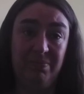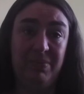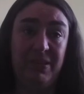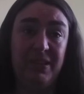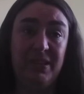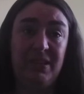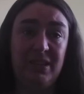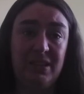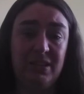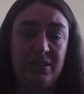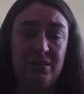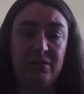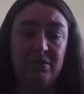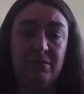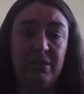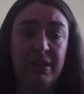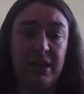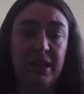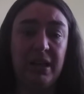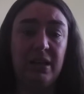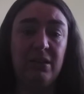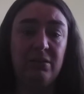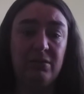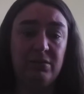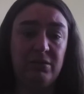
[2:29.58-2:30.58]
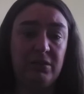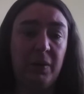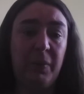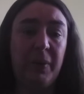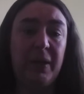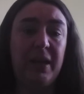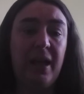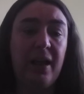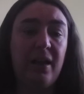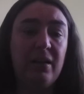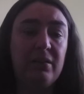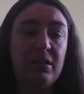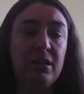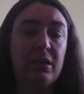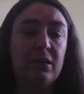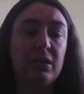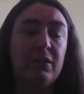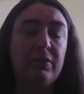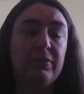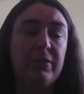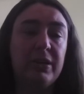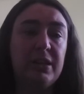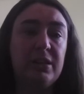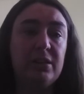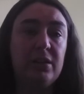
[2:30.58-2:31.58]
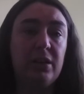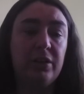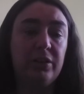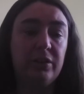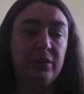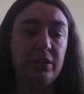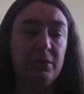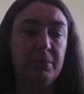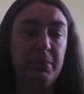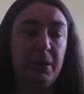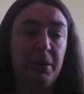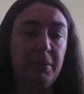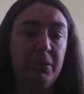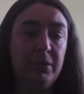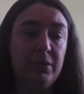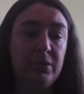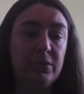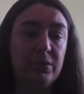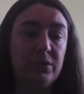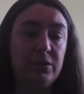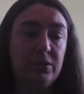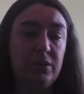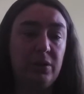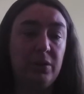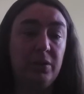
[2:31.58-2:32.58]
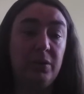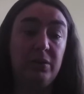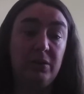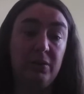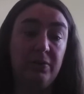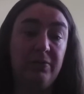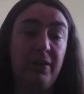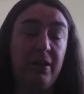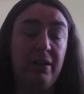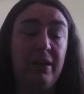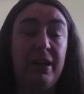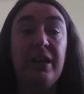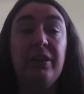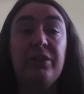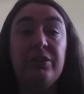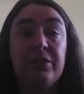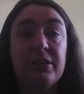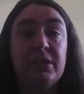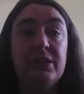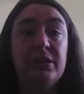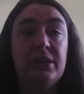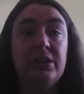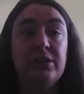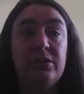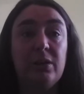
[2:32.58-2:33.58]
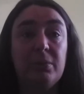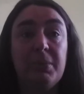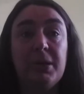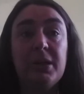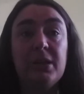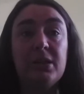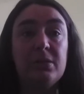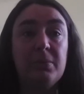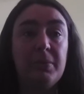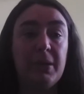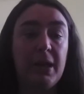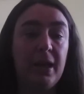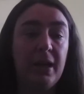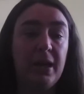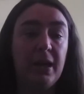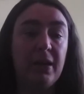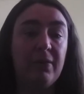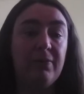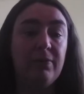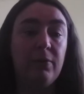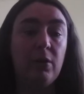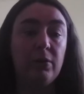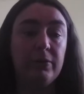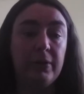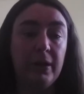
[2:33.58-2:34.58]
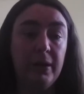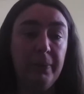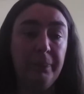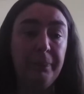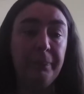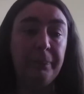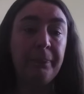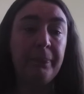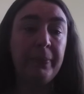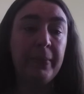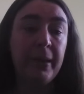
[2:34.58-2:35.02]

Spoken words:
this is a really growing area of research at the moment, so it's a very interesting topic to be getting involved in.